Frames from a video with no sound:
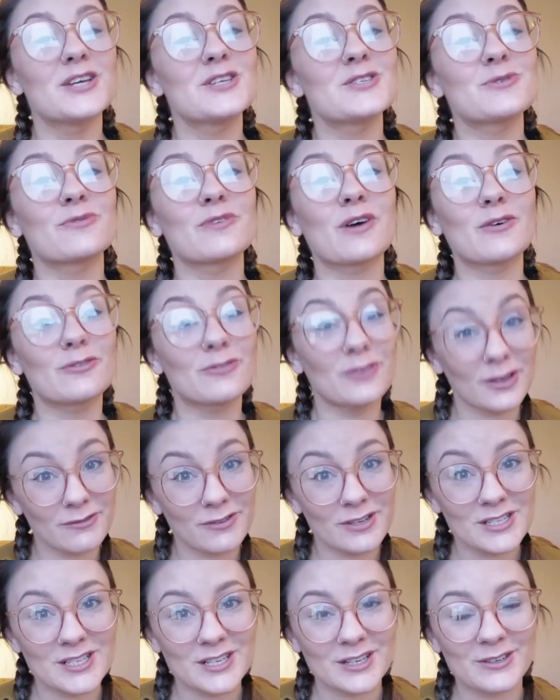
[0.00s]
So without
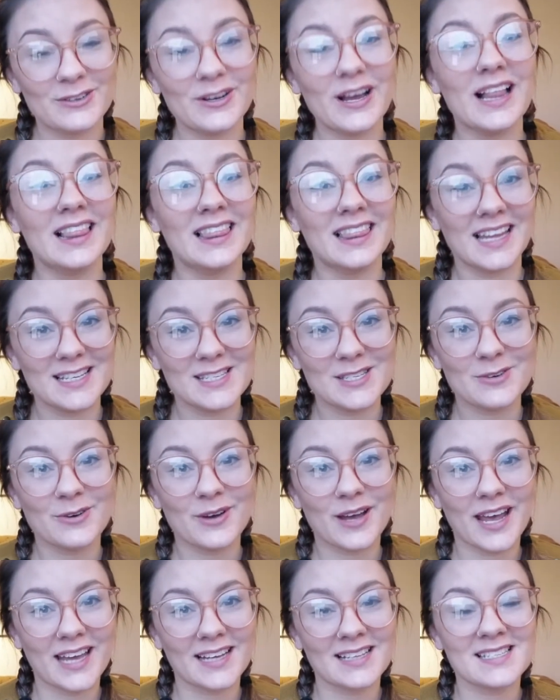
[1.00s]
further ado, let's go
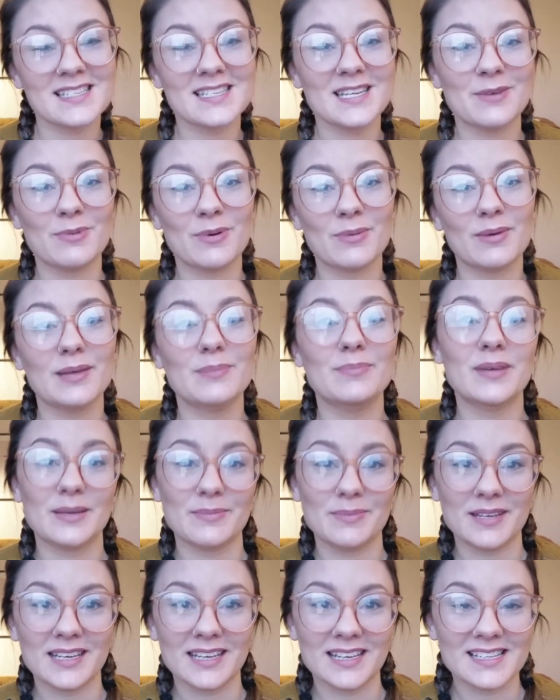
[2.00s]
ahead and see what my
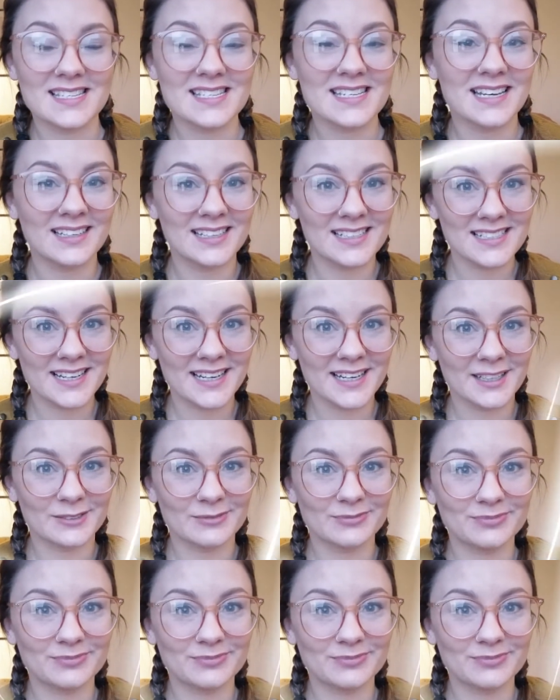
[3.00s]
baby eats in a day.